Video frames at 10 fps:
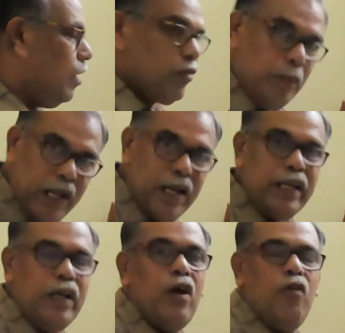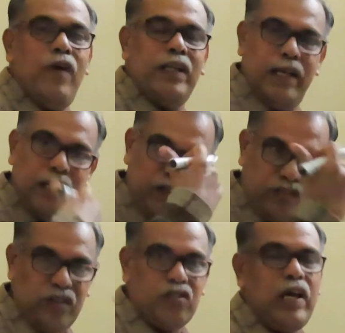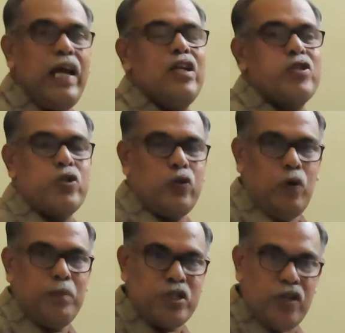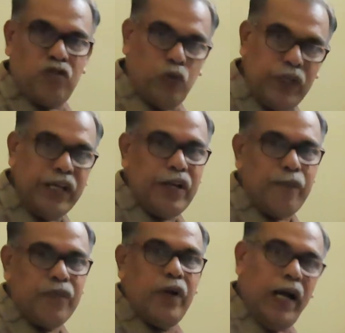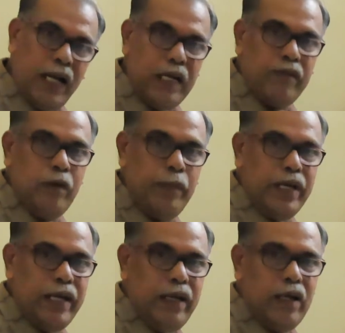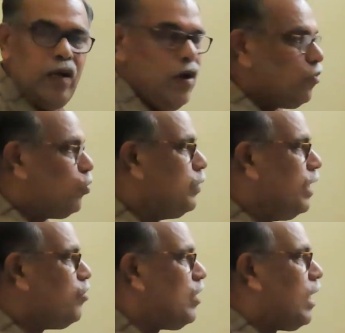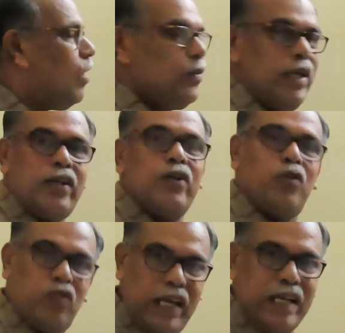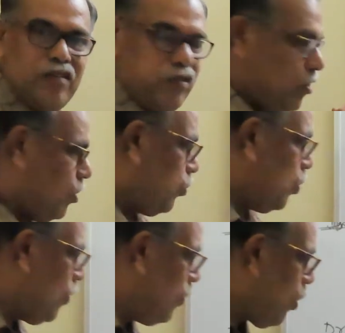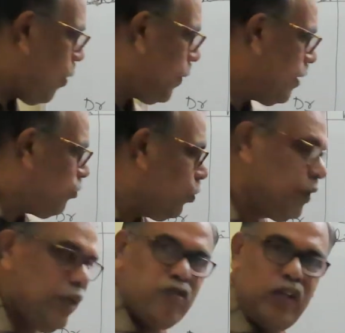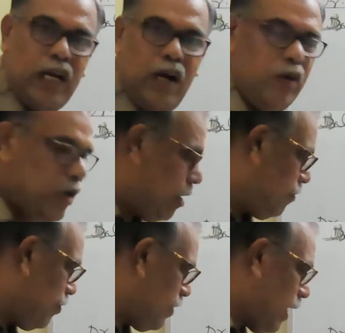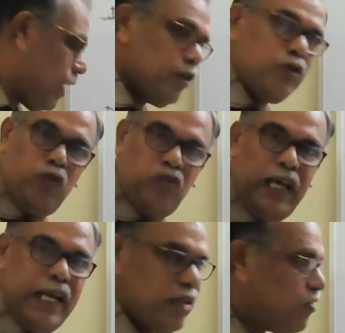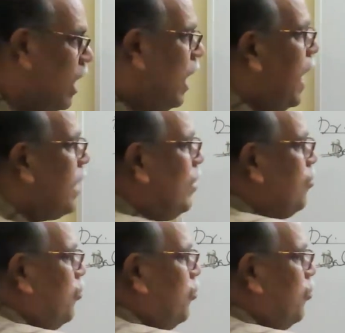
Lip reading: Similarly, when there is sales to Mr. Sudhir, entry will be Sudhir's account debtor to sales. So we will open a Sudhir's account, we will write to sales, and in